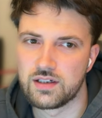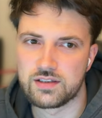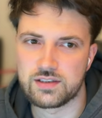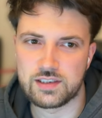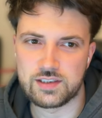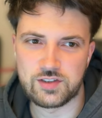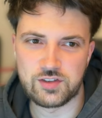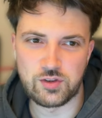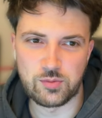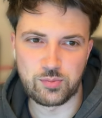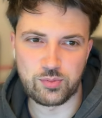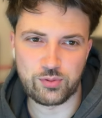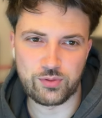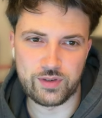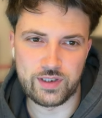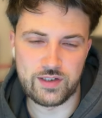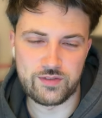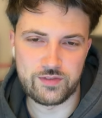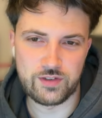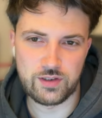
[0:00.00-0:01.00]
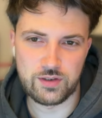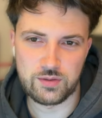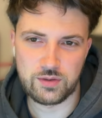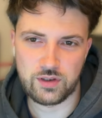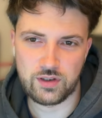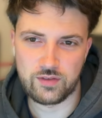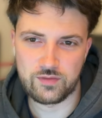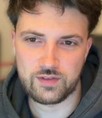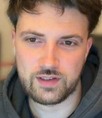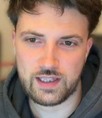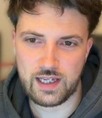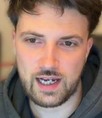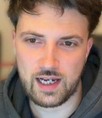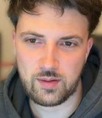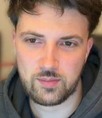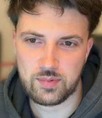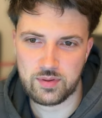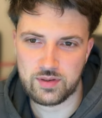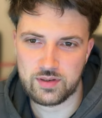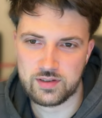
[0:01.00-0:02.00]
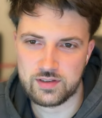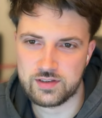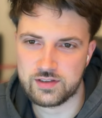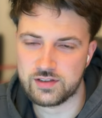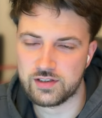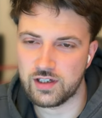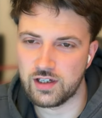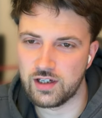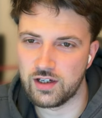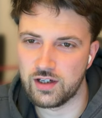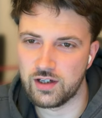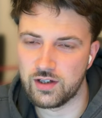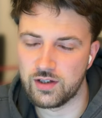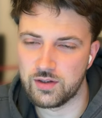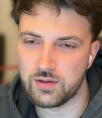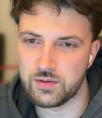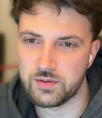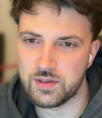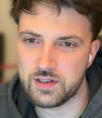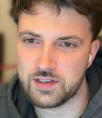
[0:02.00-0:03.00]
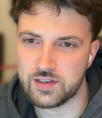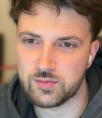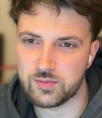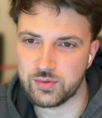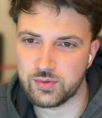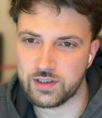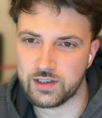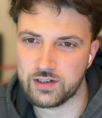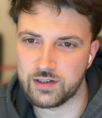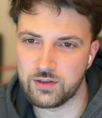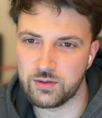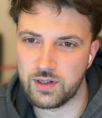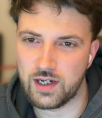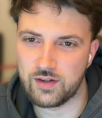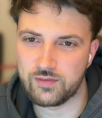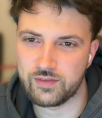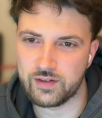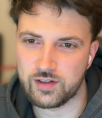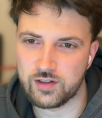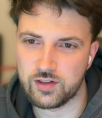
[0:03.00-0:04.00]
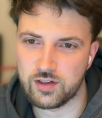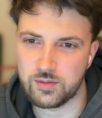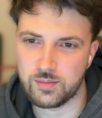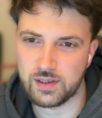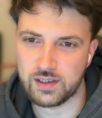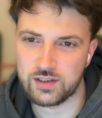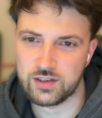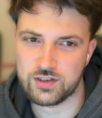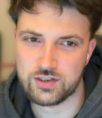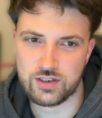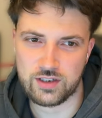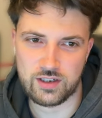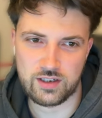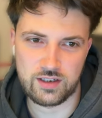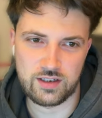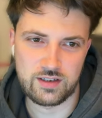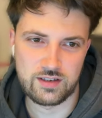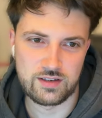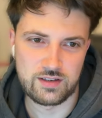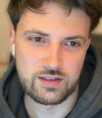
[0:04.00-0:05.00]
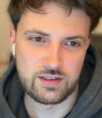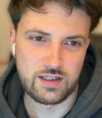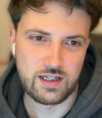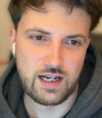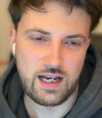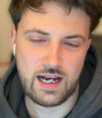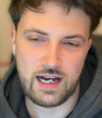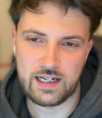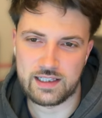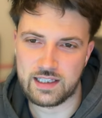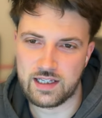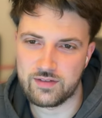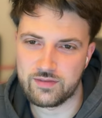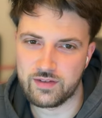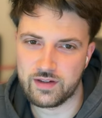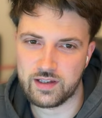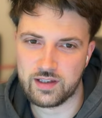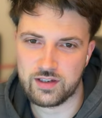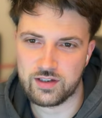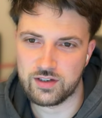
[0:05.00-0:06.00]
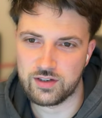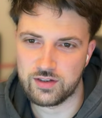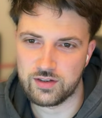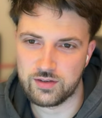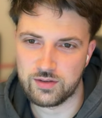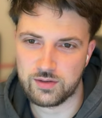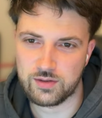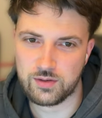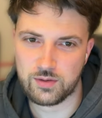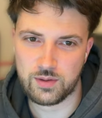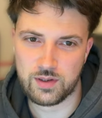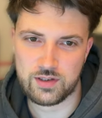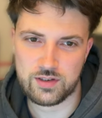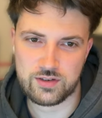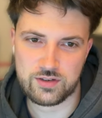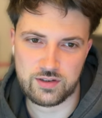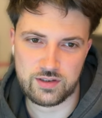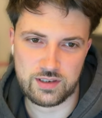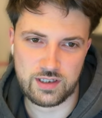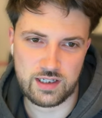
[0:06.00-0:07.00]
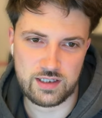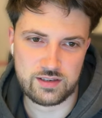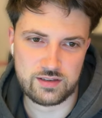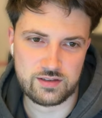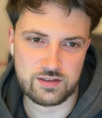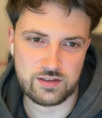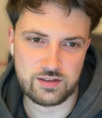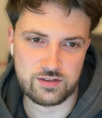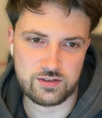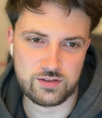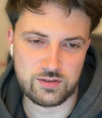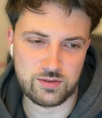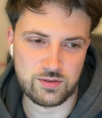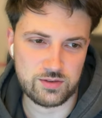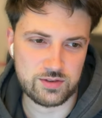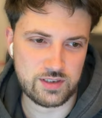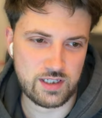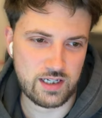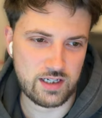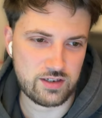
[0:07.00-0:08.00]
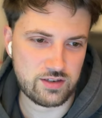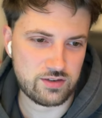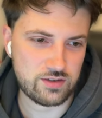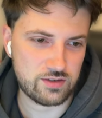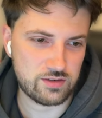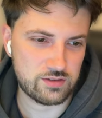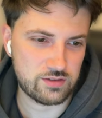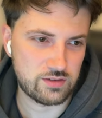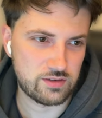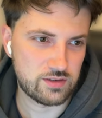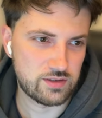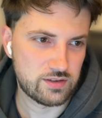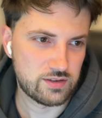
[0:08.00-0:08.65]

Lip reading: This is a preview of the app. So this is pretty cool. FAQ manager, add FAQ, question, answer, source, action.